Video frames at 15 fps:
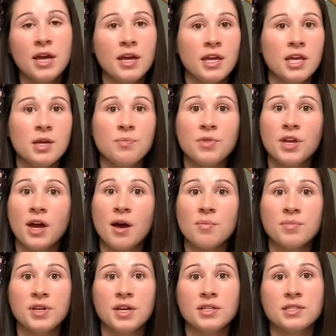keep the
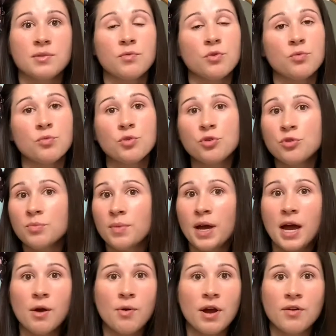ambiance of the room
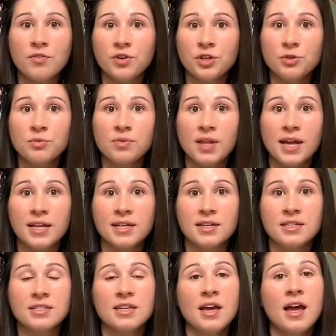however you like
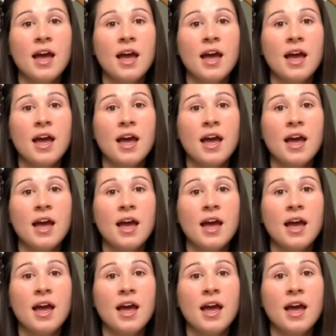it,